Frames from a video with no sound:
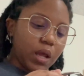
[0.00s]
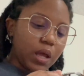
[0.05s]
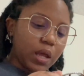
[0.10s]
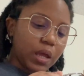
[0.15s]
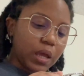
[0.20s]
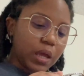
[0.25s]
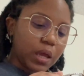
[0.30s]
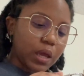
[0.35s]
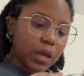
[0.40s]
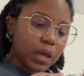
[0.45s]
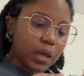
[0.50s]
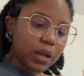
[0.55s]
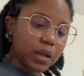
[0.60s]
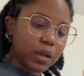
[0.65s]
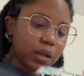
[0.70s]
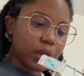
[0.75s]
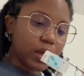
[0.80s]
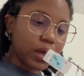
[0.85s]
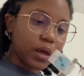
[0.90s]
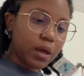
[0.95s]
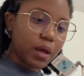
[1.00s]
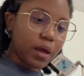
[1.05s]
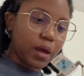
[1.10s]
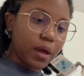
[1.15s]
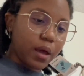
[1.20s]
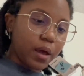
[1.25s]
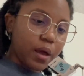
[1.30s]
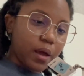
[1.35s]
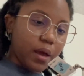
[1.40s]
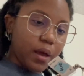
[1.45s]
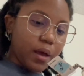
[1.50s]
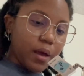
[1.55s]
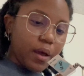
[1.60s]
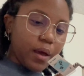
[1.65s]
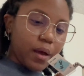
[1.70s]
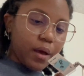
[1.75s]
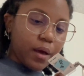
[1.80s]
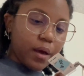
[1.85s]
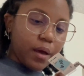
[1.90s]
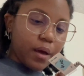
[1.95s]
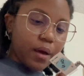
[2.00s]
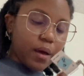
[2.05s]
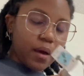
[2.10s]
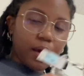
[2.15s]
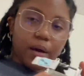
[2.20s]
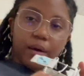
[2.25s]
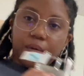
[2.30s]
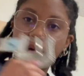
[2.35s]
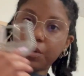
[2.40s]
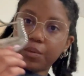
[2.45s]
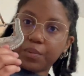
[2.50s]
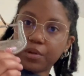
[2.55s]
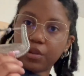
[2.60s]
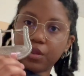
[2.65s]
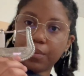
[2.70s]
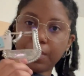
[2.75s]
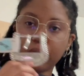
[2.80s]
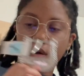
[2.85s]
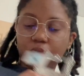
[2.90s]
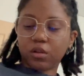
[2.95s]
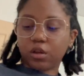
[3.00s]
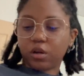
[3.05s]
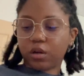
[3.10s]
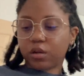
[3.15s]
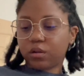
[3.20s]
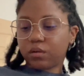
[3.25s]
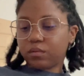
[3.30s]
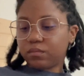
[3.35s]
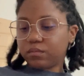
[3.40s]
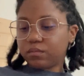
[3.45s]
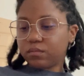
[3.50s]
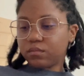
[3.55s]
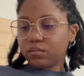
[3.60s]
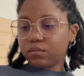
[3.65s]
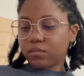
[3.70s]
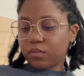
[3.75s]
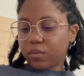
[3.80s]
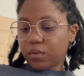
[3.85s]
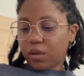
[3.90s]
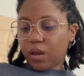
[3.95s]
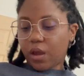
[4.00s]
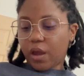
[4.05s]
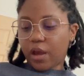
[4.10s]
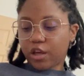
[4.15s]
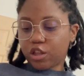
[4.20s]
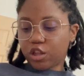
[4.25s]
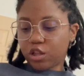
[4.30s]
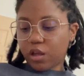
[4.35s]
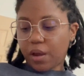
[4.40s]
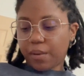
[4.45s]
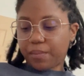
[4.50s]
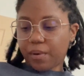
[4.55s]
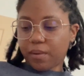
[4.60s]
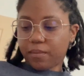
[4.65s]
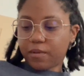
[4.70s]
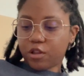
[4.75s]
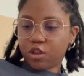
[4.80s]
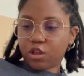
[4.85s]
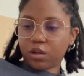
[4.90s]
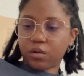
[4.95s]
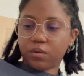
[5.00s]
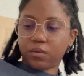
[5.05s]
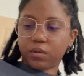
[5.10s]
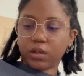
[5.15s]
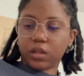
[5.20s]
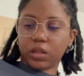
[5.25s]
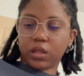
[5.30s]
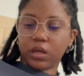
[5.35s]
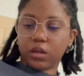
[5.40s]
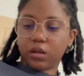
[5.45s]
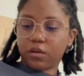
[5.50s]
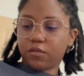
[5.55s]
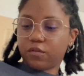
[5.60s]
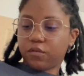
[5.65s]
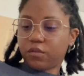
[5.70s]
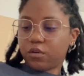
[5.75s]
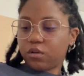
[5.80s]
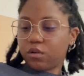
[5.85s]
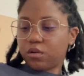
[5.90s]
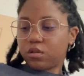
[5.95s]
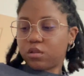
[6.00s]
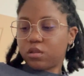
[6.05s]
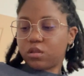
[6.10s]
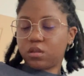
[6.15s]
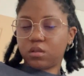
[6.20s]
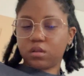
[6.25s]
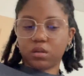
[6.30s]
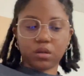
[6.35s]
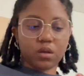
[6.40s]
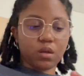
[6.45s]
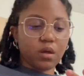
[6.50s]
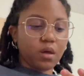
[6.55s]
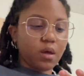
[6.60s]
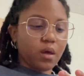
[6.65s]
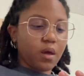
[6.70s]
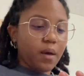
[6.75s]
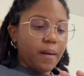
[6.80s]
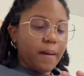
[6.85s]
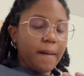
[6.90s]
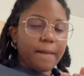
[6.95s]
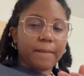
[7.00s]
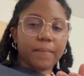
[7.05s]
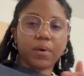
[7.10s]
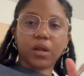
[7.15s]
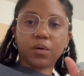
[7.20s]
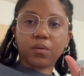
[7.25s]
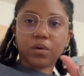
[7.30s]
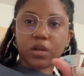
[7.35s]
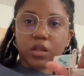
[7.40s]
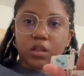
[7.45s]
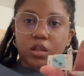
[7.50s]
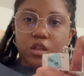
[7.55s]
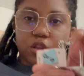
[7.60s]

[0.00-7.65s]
And I want to put the buckle on. Actually, I probably should go clean it first, but I wanted to